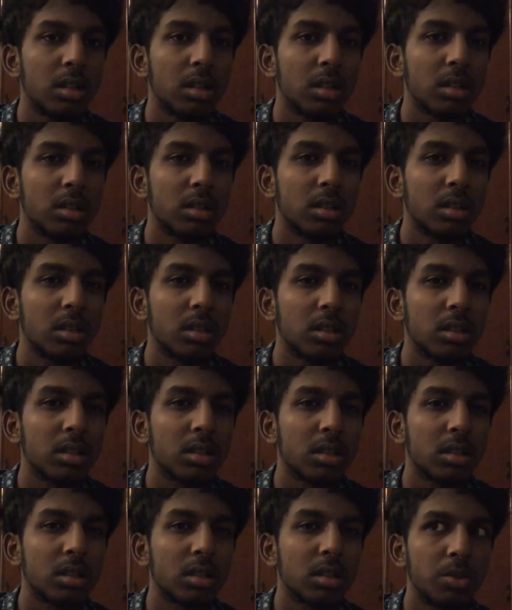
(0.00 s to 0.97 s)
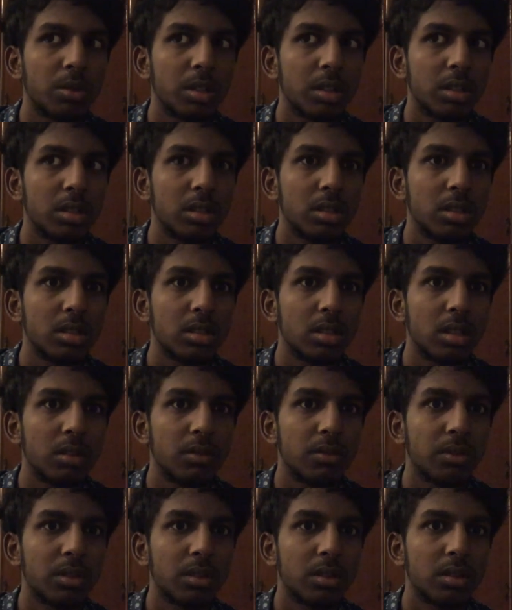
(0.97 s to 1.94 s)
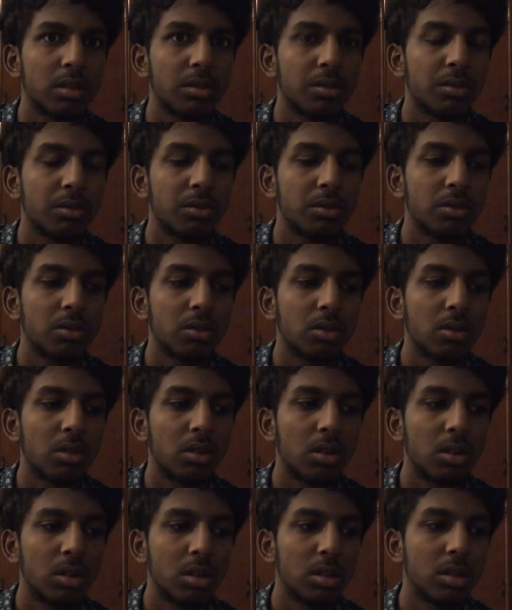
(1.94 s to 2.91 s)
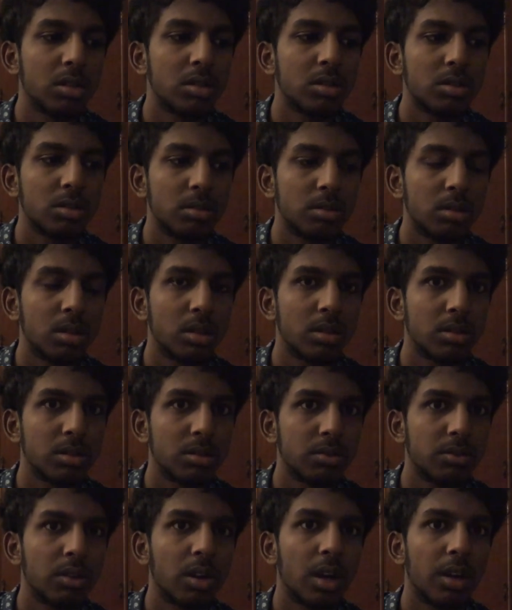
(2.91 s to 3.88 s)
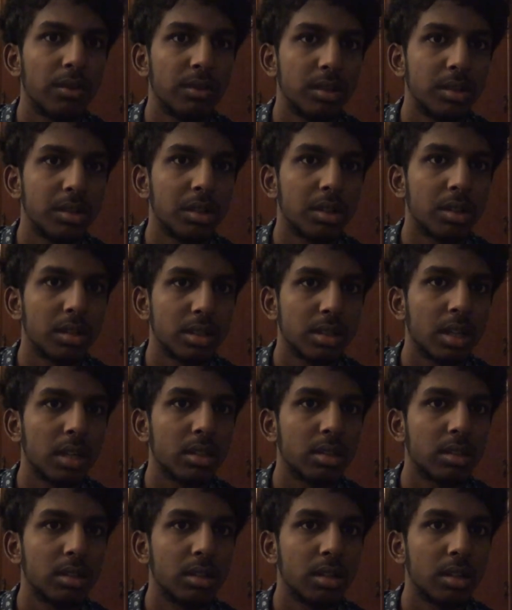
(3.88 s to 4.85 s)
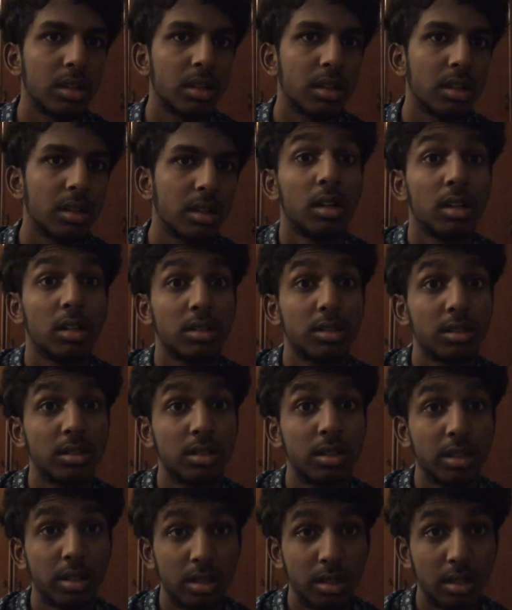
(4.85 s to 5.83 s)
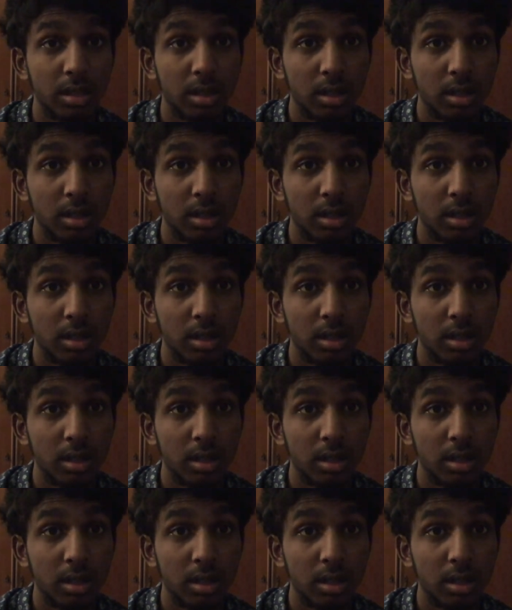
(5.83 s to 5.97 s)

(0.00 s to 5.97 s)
I think 27th of August 2005 is on a Saturday. Let's check it